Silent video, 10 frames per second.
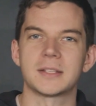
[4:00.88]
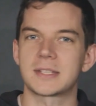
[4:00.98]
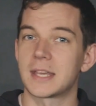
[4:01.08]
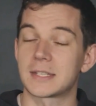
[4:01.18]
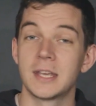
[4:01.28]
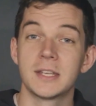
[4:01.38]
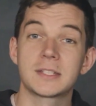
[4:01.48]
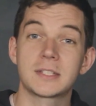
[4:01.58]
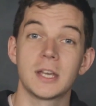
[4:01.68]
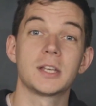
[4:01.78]
and says,
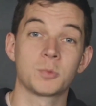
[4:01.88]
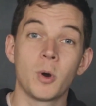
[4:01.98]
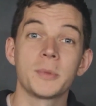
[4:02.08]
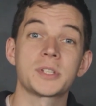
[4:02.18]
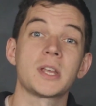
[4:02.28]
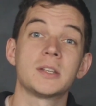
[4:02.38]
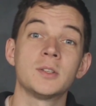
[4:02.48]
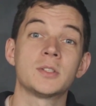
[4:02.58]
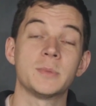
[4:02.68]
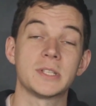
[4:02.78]
"Sirs, what must I
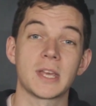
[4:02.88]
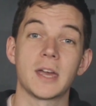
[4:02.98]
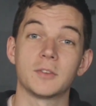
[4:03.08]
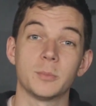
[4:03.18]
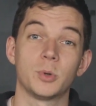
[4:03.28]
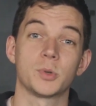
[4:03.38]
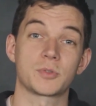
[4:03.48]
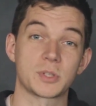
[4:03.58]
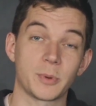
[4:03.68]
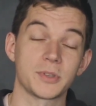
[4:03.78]
do to be saved?" And
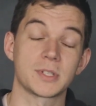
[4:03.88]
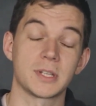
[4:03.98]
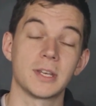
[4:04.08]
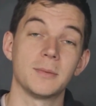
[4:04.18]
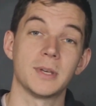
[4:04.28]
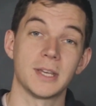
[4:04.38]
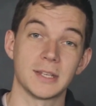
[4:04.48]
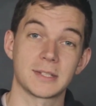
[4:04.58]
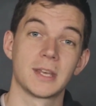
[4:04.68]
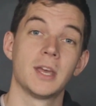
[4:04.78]
Paul's response to him
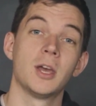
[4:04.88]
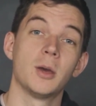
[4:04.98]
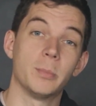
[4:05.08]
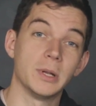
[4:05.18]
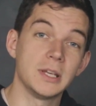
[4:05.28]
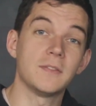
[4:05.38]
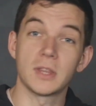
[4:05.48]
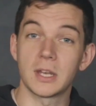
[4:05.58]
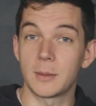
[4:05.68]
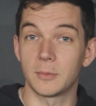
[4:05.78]
is, "Believe
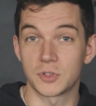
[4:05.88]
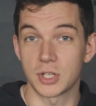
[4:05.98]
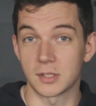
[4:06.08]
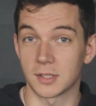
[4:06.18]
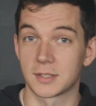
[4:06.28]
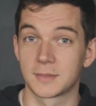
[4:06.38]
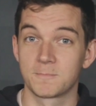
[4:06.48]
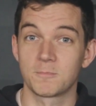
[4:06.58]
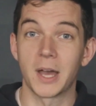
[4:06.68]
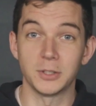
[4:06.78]
in the name of Jesus
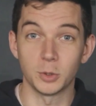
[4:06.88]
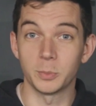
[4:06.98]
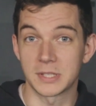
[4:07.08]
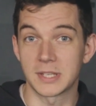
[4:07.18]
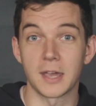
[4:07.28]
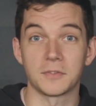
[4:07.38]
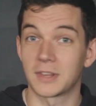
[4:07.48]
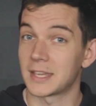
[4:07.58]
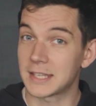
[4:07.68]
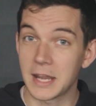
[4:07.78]
and you'll be saved."
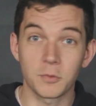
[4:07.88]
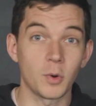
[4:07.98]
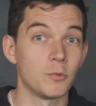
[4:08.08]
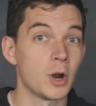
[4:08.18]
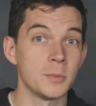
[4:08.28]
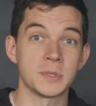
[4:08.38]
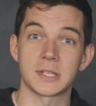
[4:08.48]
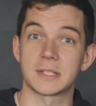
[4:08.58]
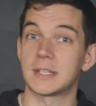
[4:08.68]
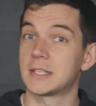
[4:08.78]
That's kind of what
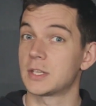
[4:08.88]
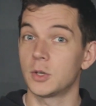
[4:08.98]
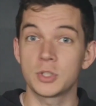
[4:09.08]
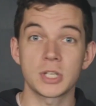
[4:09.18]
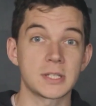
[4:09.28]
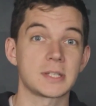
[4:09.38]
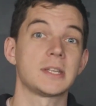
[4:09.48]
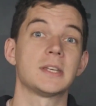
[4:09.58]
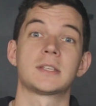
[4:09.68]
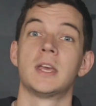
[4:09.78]
Romans is. This is who Jesus
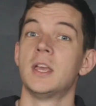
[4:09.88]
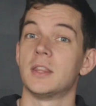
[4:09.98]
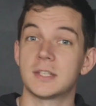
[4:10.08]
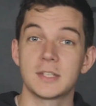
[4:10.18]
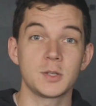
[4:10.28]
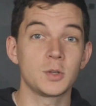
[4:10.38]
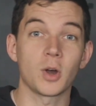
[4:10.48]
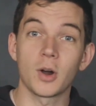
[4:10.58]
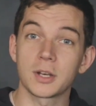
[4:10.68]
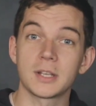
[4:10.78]
is. This is who
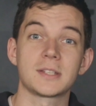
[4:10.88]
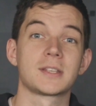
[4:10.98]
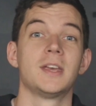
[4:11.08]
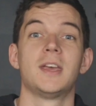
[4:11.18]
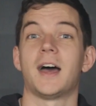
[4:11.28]
God is.